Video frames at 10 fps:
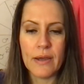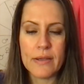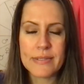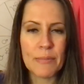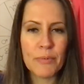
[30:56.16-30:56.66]

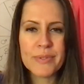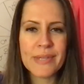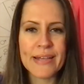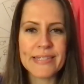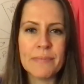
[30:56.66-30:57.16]
someone was
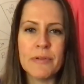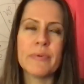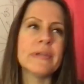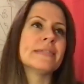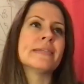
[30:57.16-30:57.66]
asking me
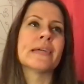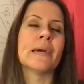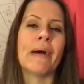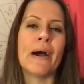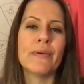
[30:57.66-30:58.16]
recently
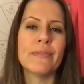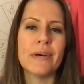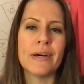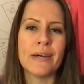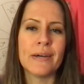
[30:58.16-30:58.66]
about,
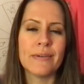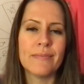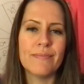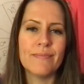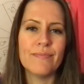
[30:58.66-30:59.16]

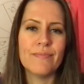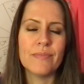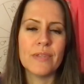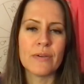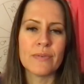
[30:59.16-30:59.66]

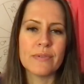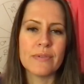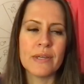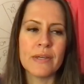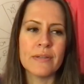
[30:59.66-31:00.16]

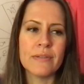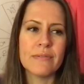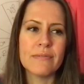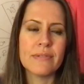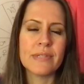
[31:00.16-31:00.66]
the
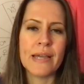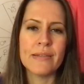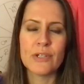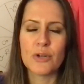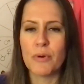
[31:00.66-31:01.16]

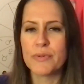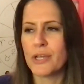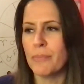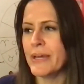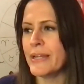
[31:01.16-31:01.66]
signs that are most
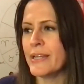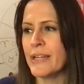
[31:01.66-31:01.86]
committed.